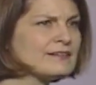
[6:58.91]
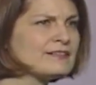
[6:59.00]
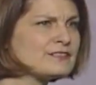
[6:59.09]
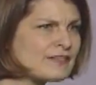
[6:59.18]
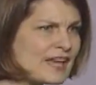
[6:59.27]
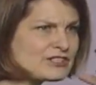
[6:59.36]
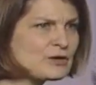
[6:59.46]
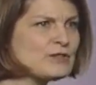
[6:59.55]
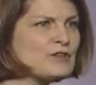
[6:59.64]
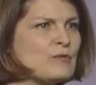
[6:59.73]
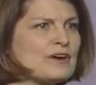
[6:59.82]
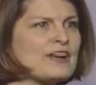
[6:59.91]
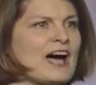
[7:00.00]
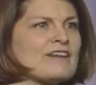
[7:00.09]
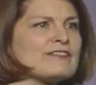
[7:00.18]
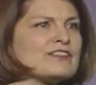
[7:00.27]
So that's only one
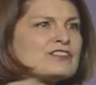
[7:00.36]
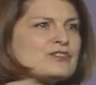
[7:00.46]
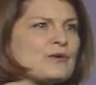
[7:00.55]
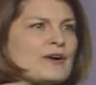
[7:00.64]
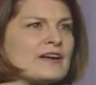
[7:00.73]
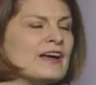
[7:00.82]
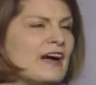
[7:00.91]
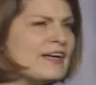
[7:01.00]
half of the story.